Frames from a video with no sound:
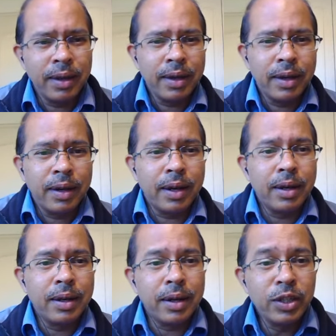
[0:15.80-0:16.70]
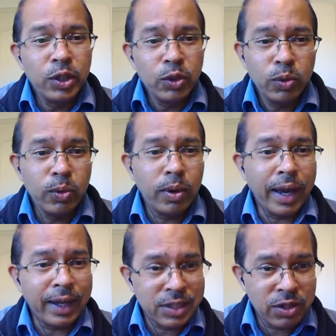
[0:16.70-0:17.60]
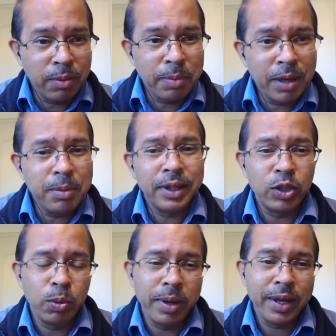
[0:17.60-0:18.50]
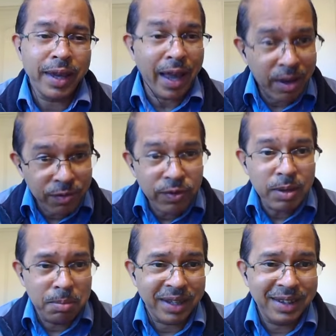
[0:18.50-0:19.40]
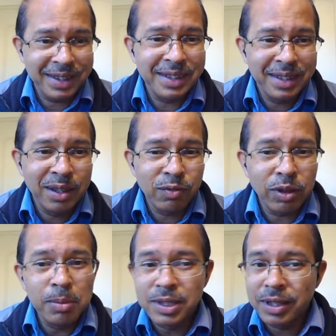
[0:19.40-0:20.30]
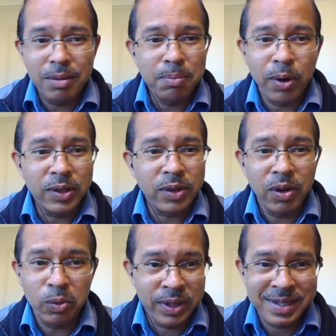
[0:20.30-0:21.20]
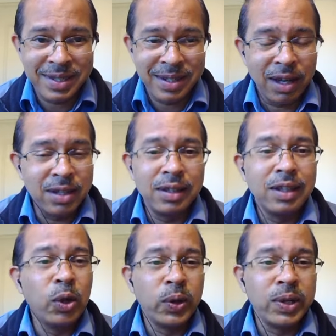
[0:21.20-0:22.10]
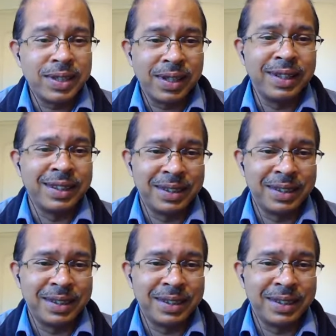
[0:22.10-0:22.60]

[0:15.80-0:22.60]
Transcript: a new extra payment that you make every month from a certain point onwards until the loan is cleared.